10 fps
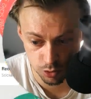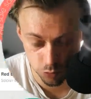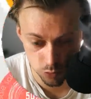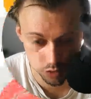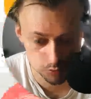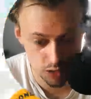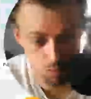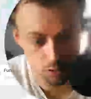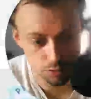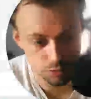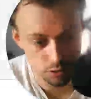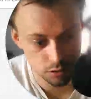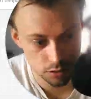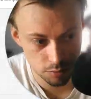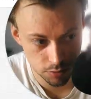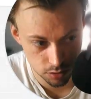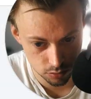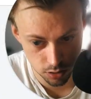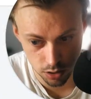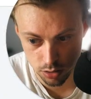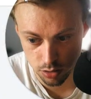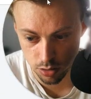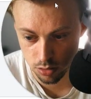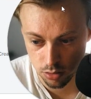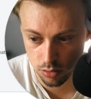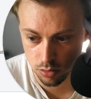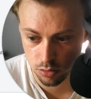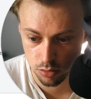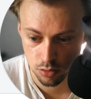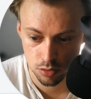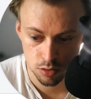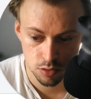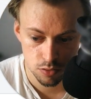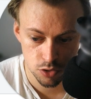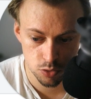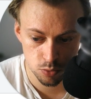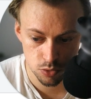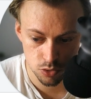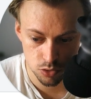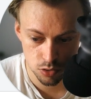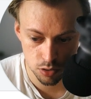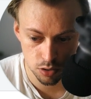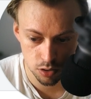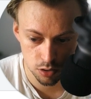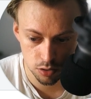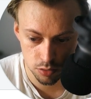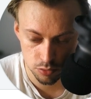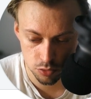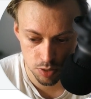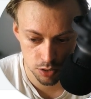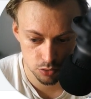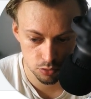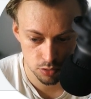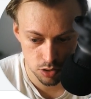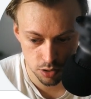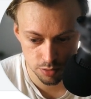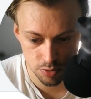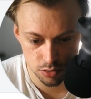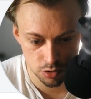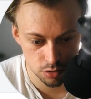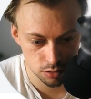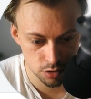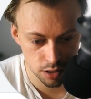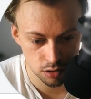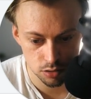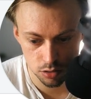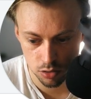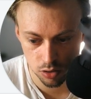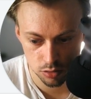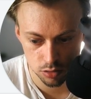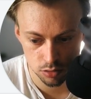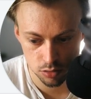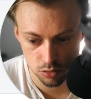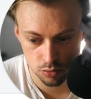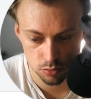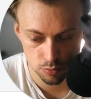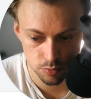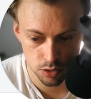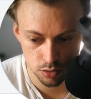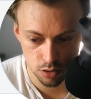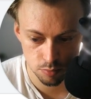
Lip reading: you will be able to find the template you like and use to make your own adjustments and text and content, so that